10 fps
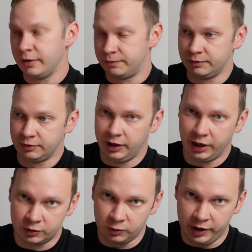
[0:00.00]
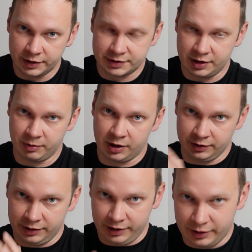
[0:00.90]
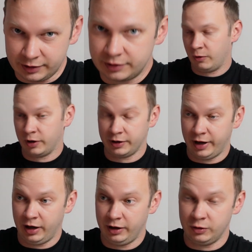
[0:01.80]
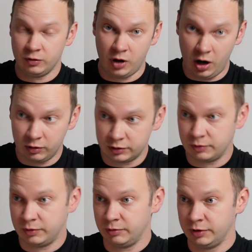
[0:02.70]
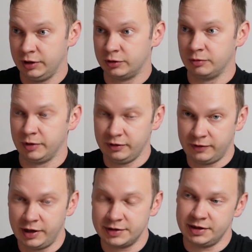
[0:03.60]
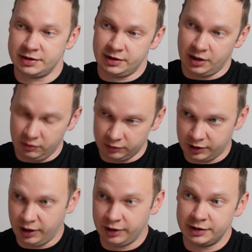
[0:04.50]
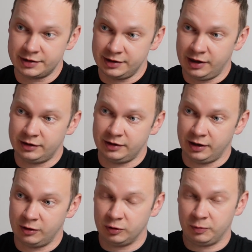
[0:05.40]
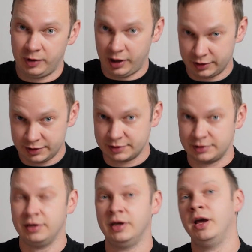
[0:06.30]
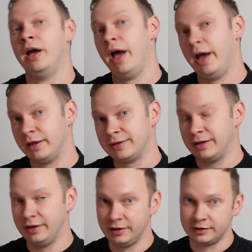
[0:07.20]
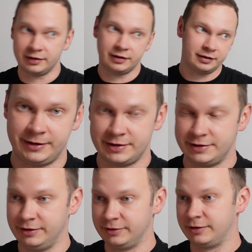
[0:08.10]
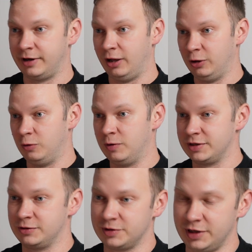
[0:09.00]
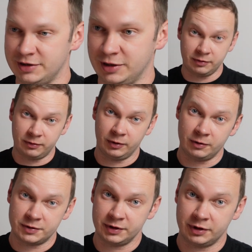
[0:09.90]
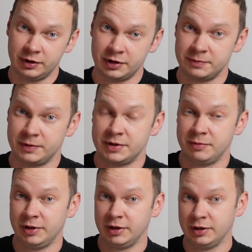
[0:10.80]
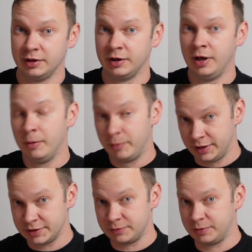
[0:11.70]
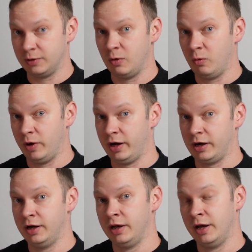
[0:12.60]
if we would like to add some content or a new route, we would need to modify this router, and it's not a good practice. And it does not allow us to say that we follow single responsibility principle where